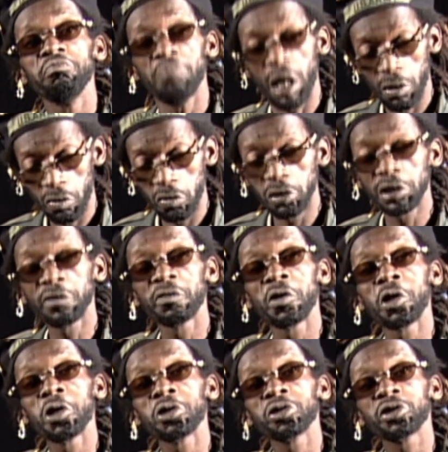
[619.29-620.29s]
black was the
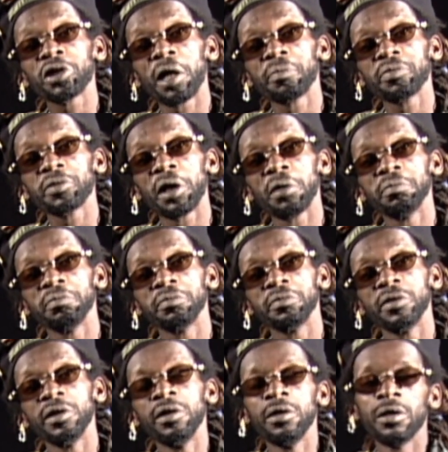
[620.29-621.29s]
first chapter.
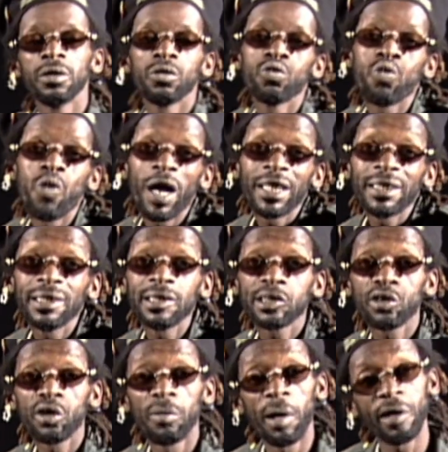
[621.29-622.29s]
Whiteness
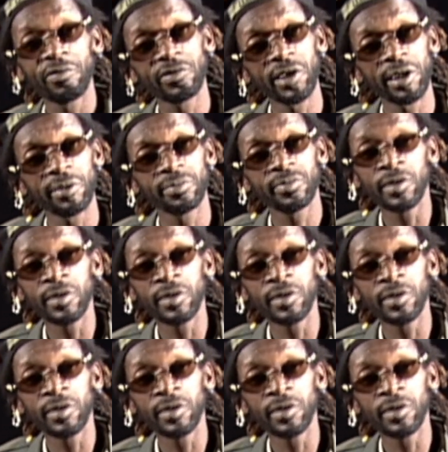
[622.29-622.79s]
come after.